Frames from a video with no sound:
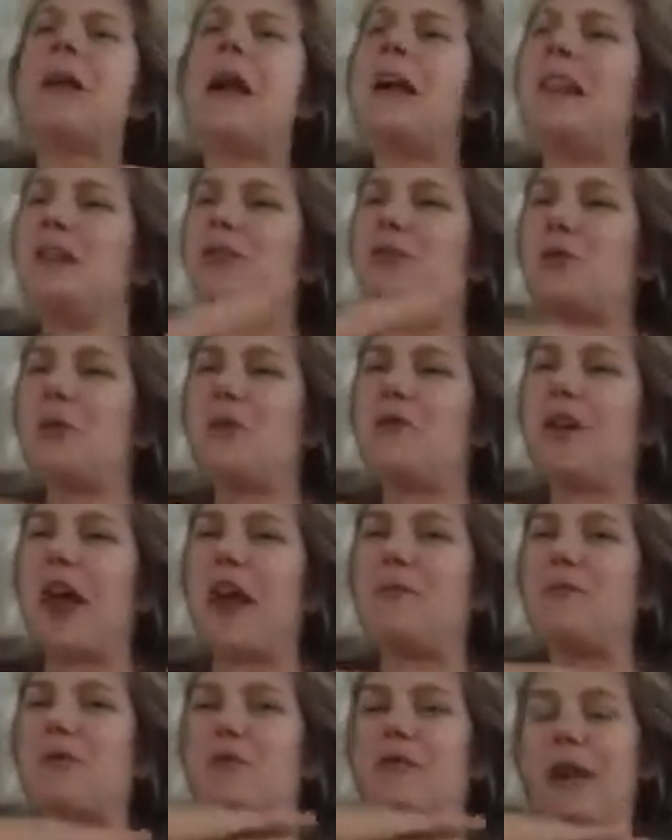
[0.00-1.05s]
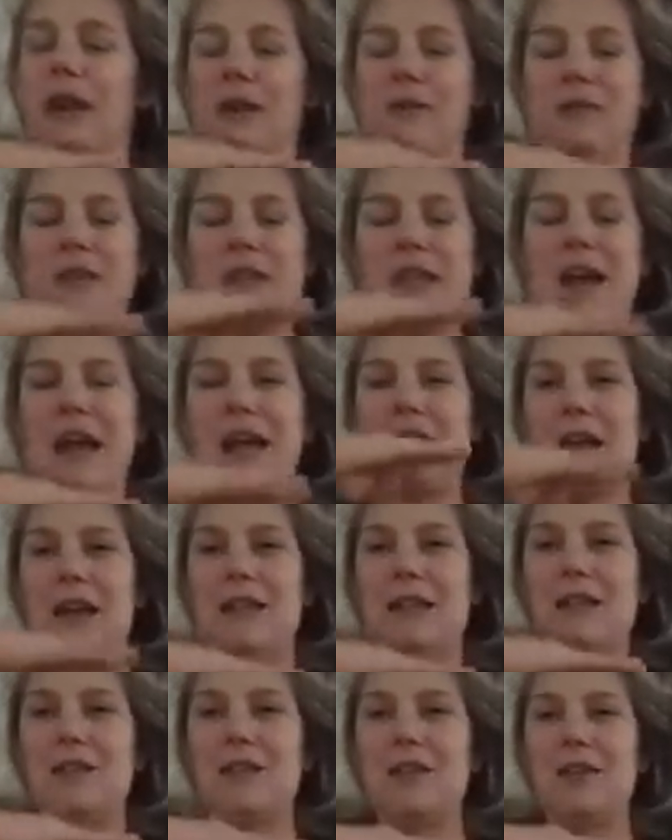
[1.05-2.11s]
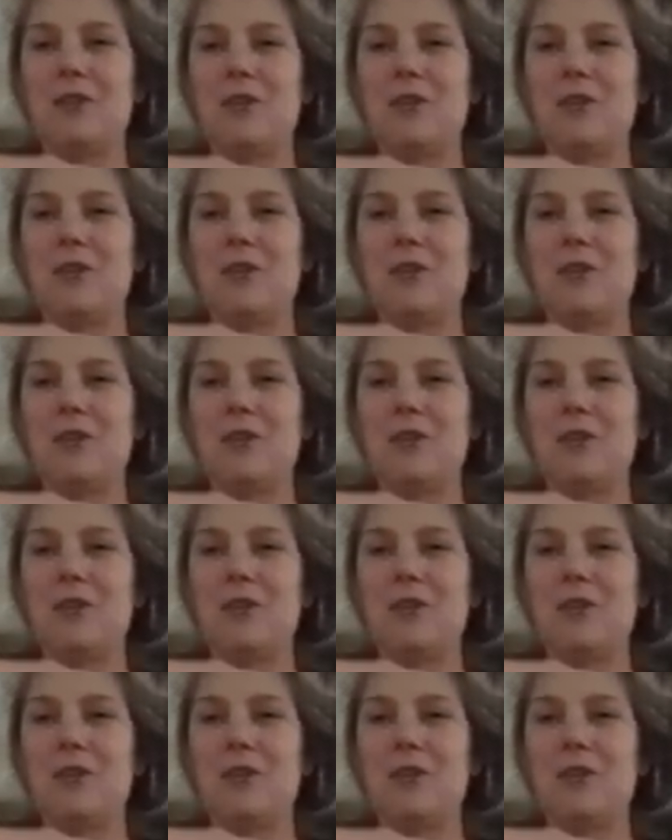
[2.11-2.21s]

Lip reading: And he sort of can move, if he's laying like this,